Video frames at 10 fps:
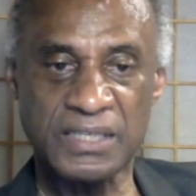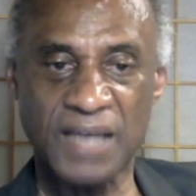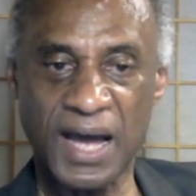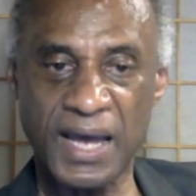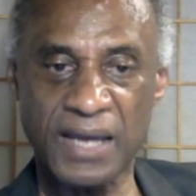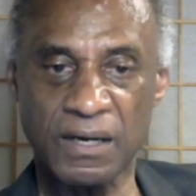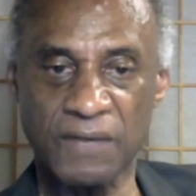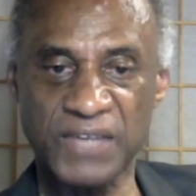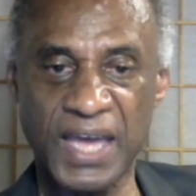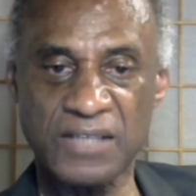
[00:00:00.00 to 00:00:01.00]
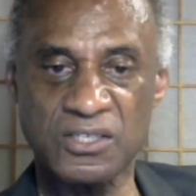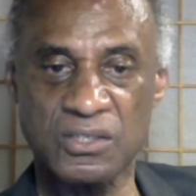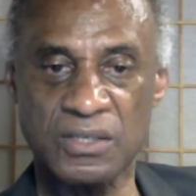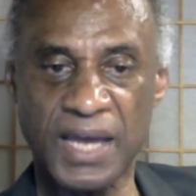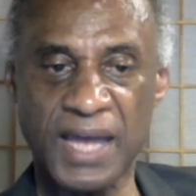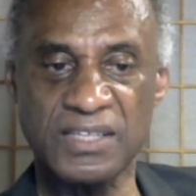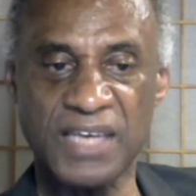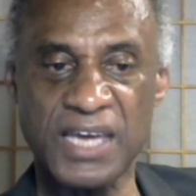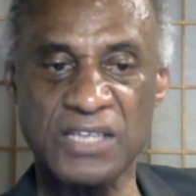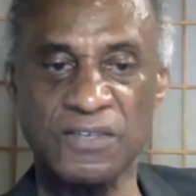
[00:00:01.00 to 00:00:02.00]
He died of cancer at
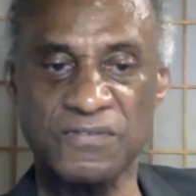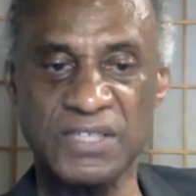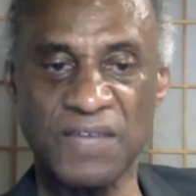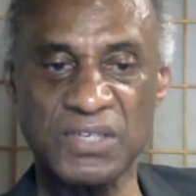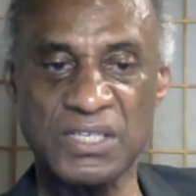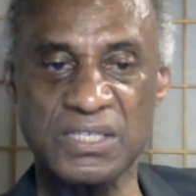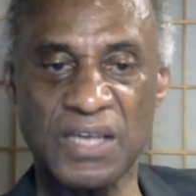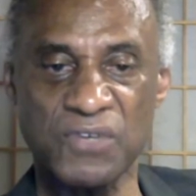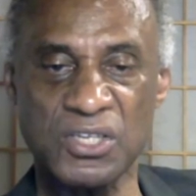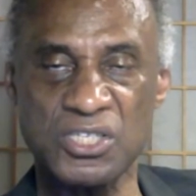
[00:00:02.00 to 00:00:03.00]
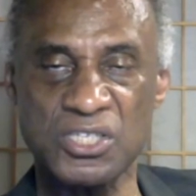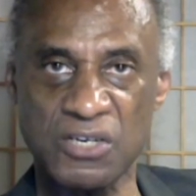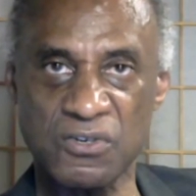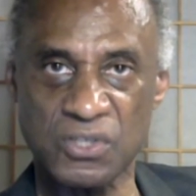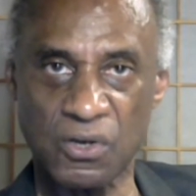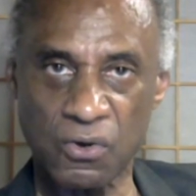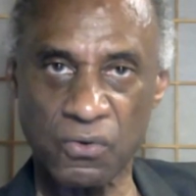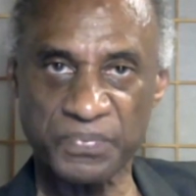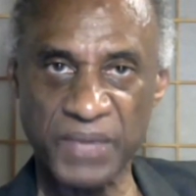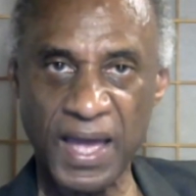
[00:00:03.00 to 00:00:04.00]
the age of 77 years
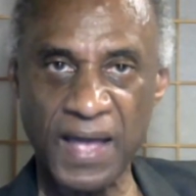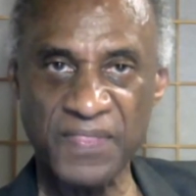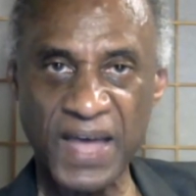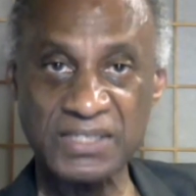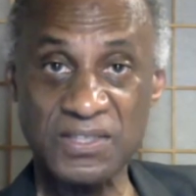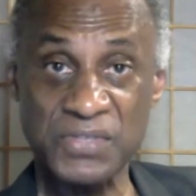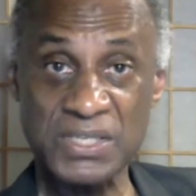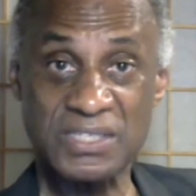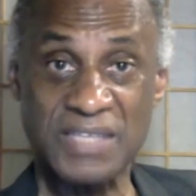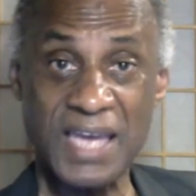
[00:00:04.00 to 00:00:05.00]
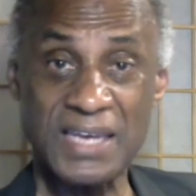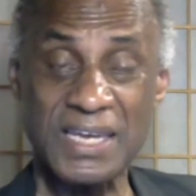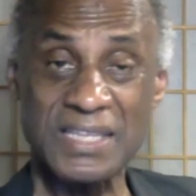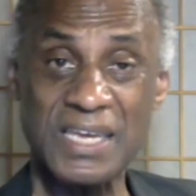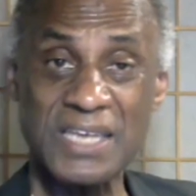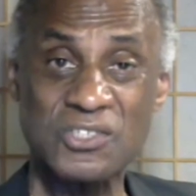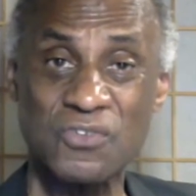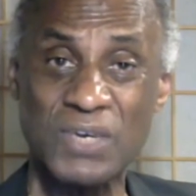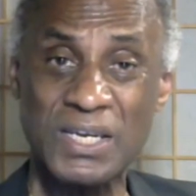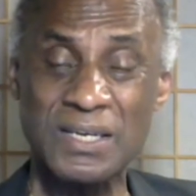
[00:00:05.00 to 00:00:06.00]
old. And that's this day in
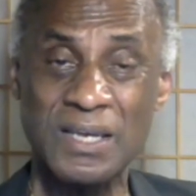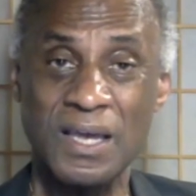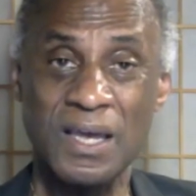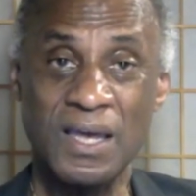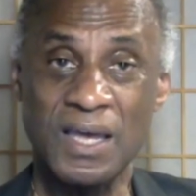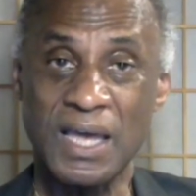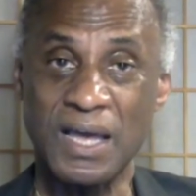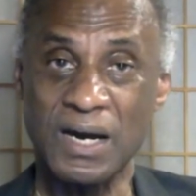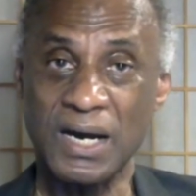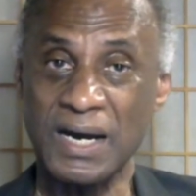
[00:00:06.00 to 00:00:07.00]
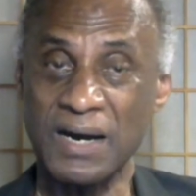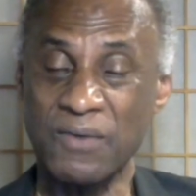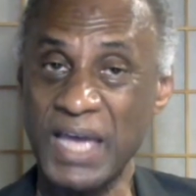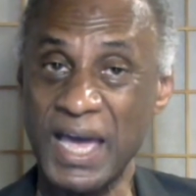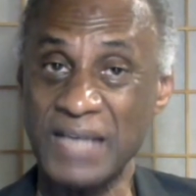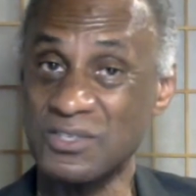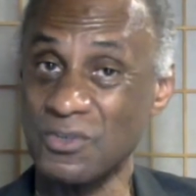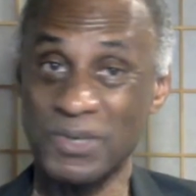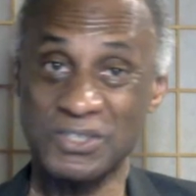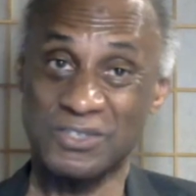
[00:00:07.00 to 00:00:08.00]
history. We had
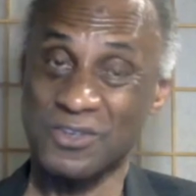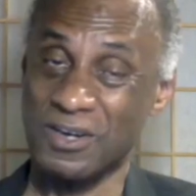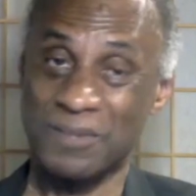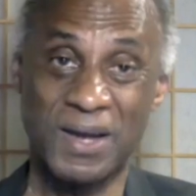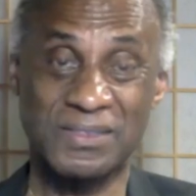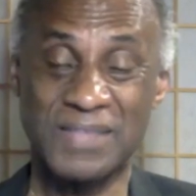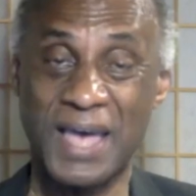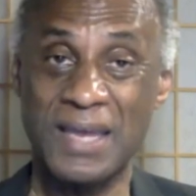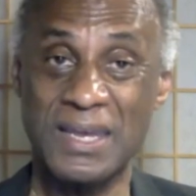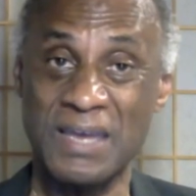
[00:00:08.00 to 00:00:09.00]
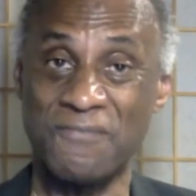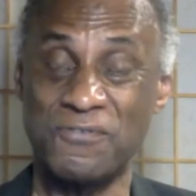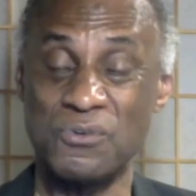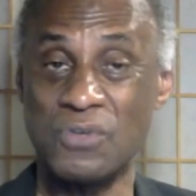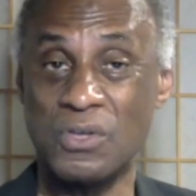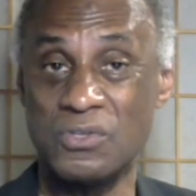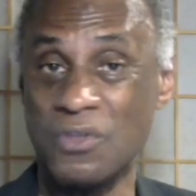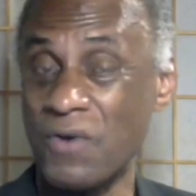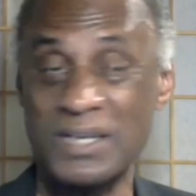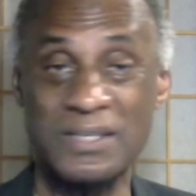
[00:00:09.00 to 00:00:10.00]
so much to talk about that. And if you
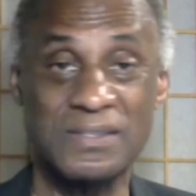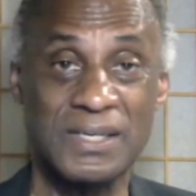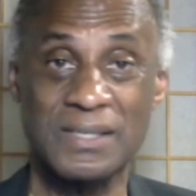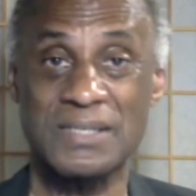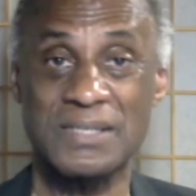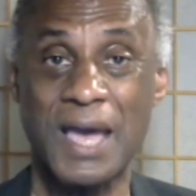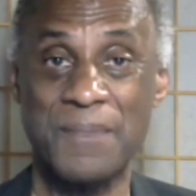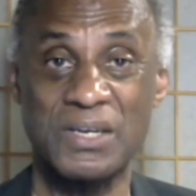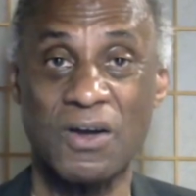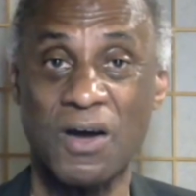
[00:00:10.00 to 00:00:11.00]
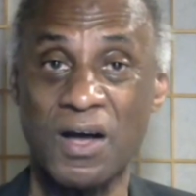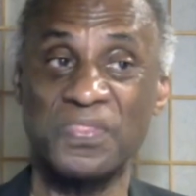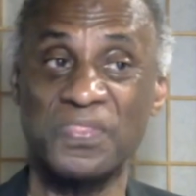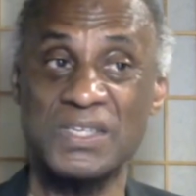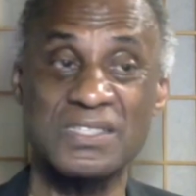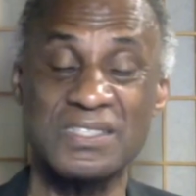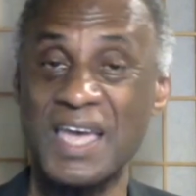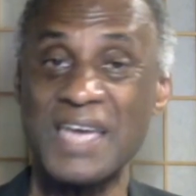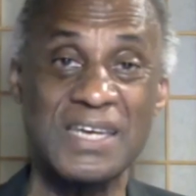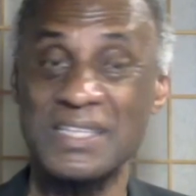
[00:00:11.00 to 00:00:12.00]
know anything that's happening on this
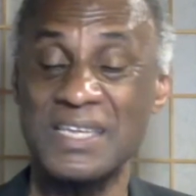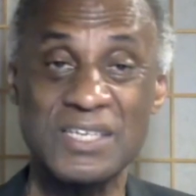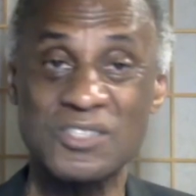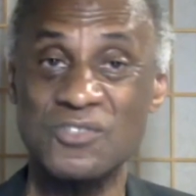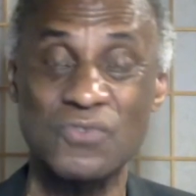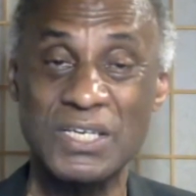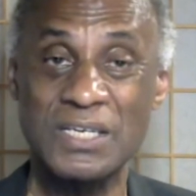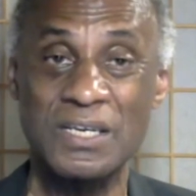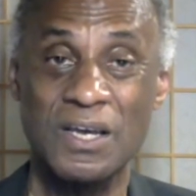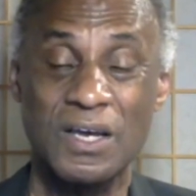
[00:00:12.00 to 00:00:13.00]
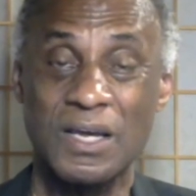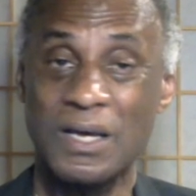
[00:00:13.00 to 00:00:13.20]
day in history,